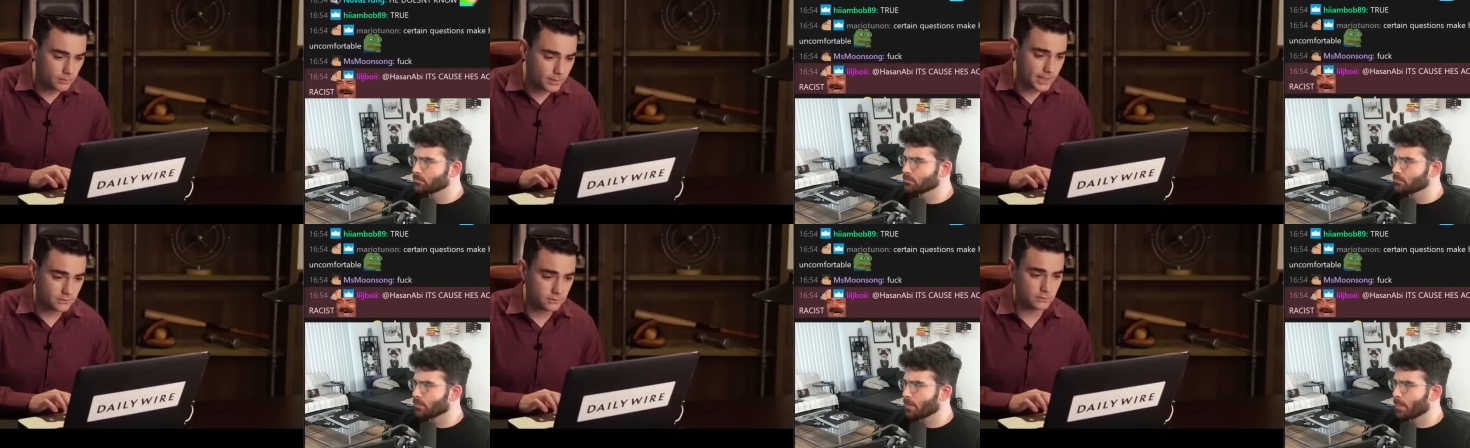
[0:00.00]
Speaker 1: or
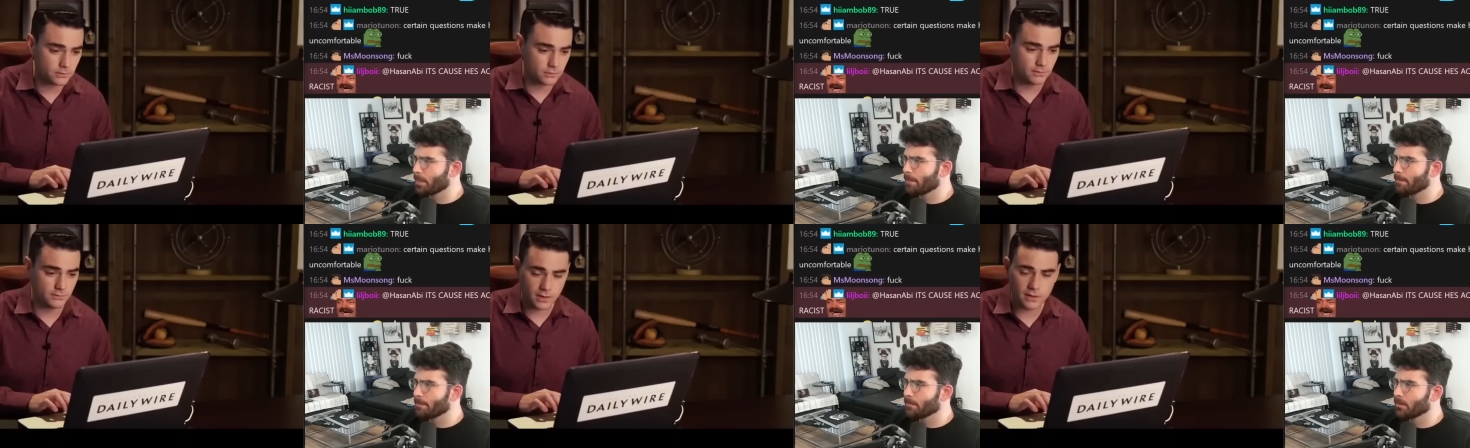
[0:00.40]
a race.
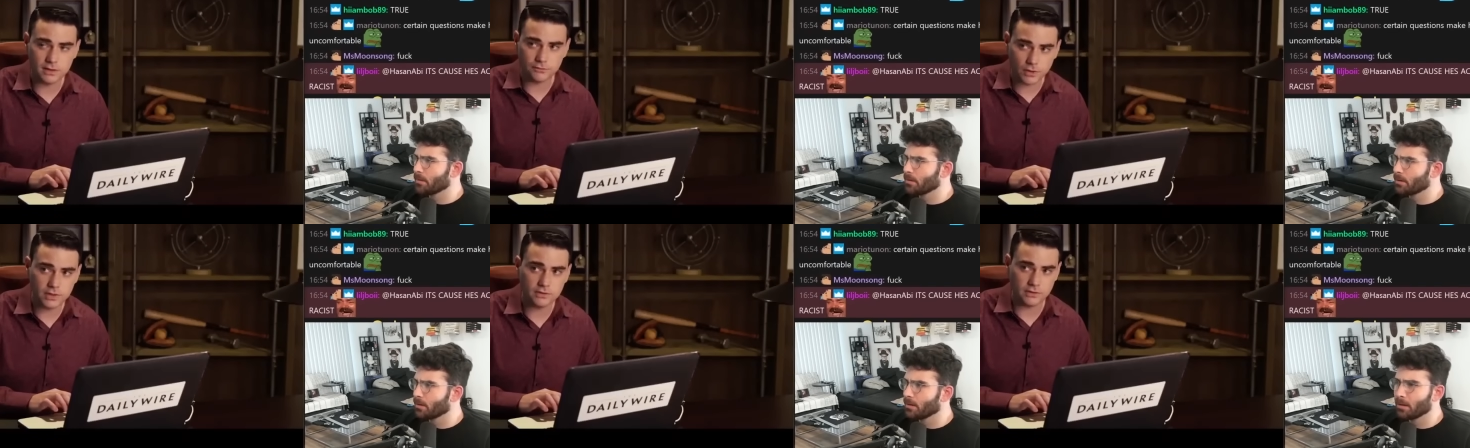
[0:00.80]
So the
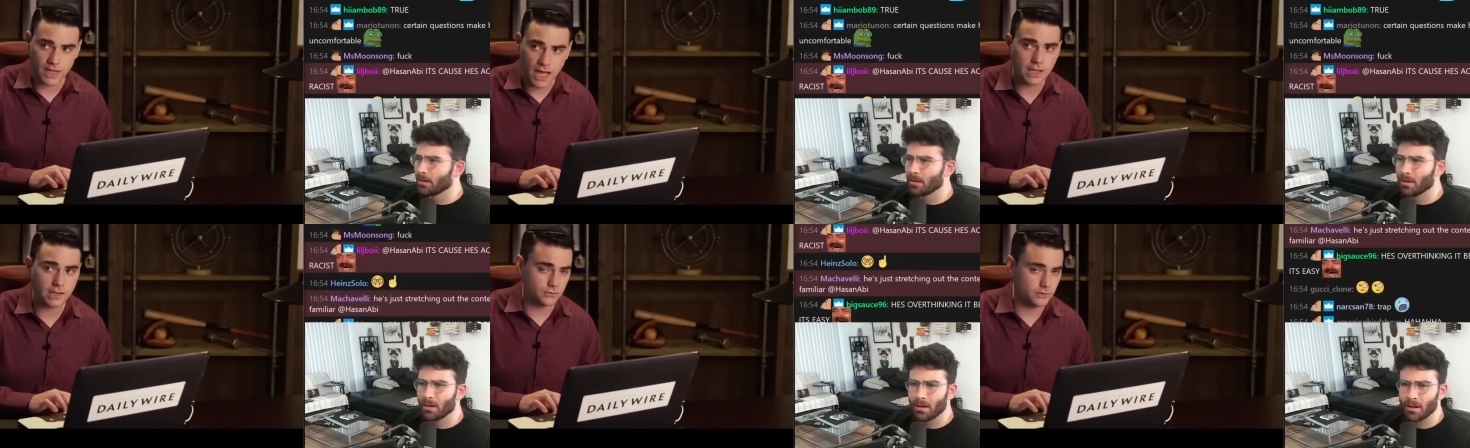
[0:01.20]
very
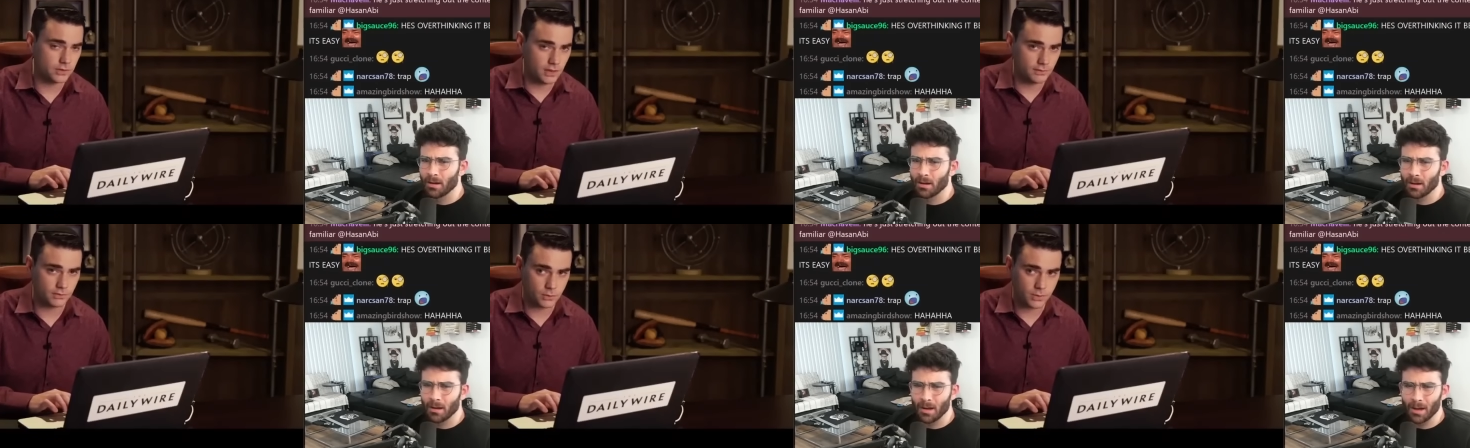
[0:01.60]

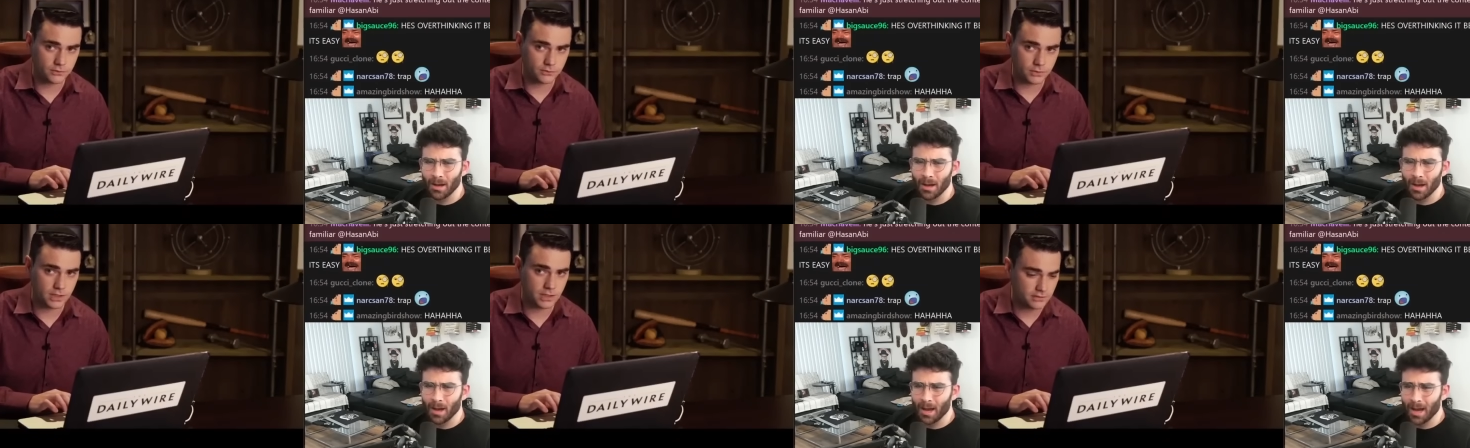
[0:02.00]
phraseology of the
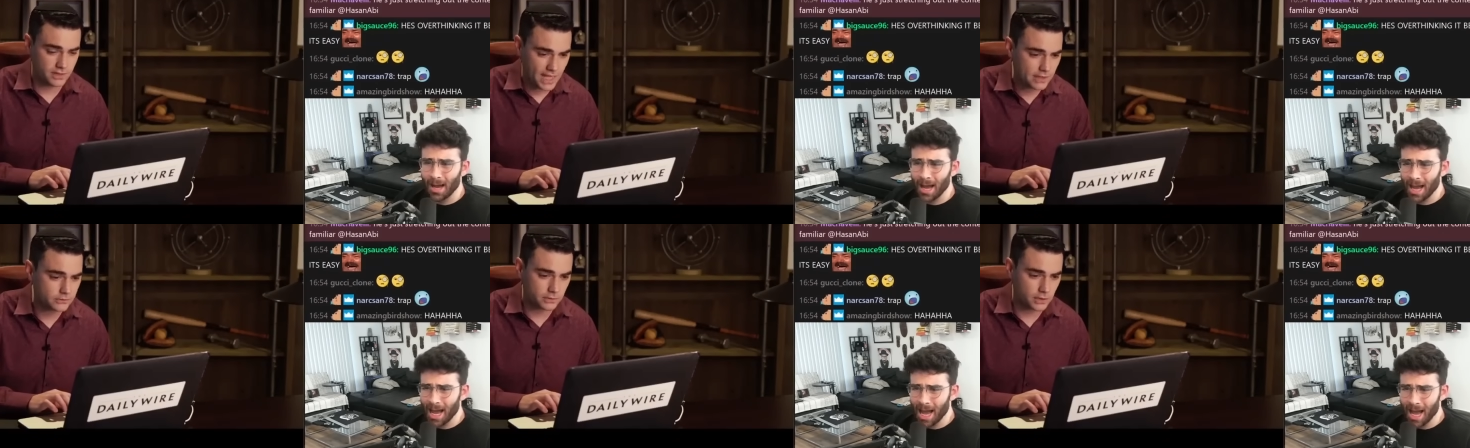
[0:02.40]
question is
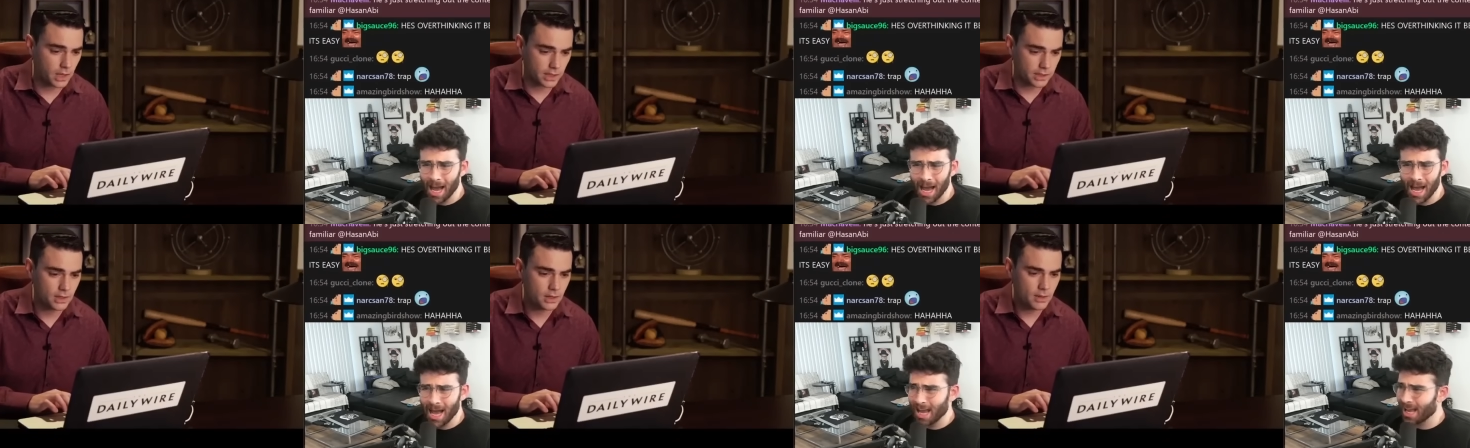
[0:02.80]

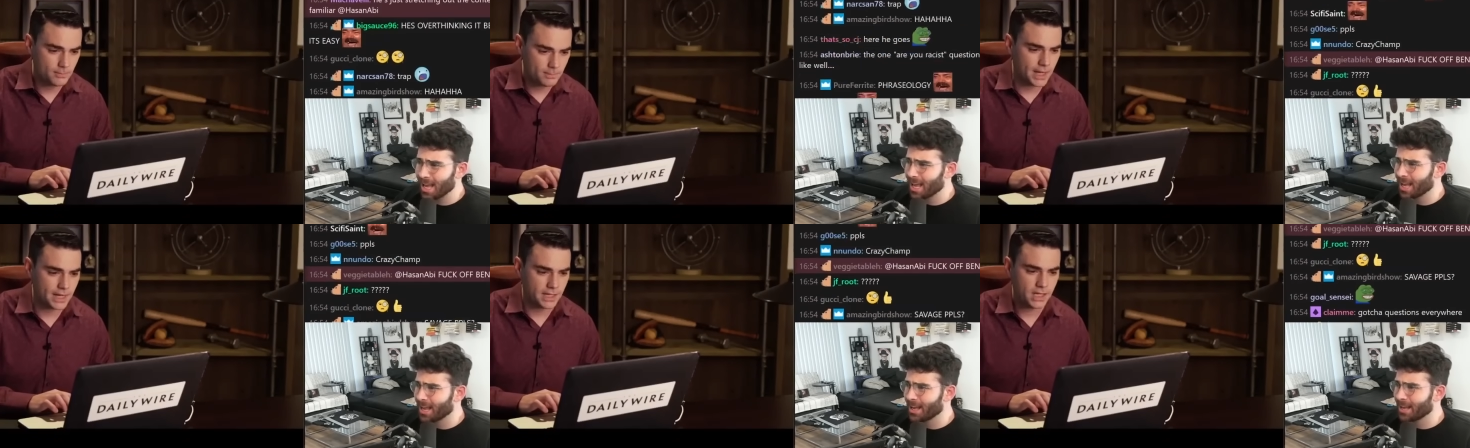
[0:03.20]
asinine.
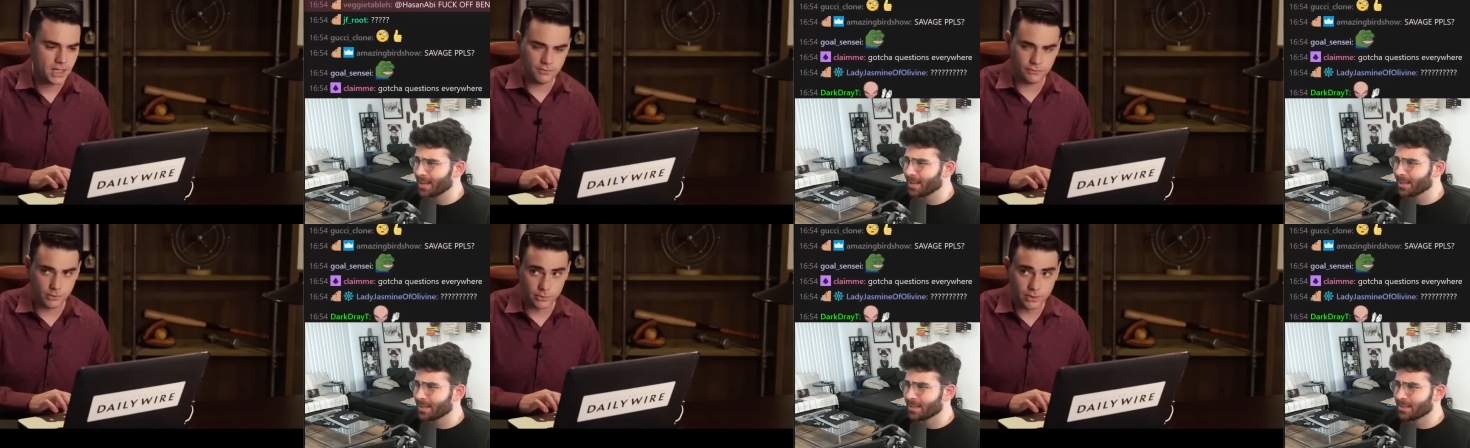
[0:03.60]
But
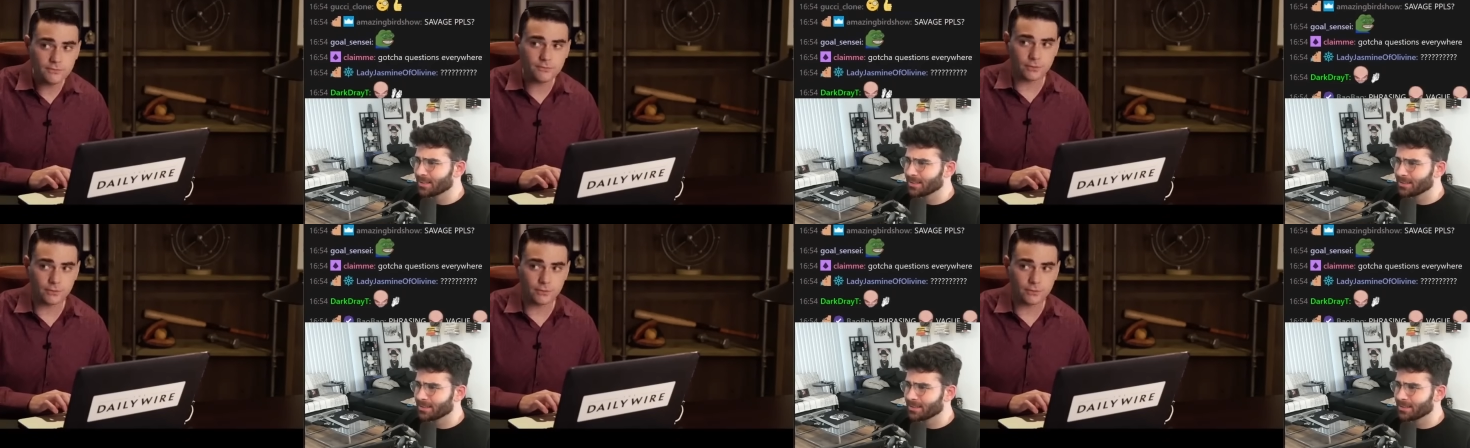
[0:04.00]
if we